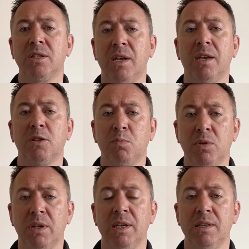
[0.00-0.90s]
takes
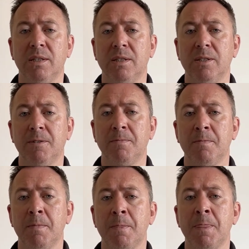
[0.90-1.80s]
place.
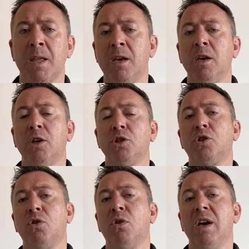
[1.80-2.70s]

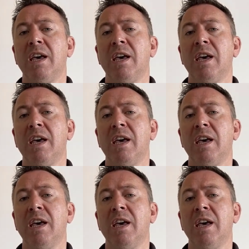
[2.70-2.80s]
So,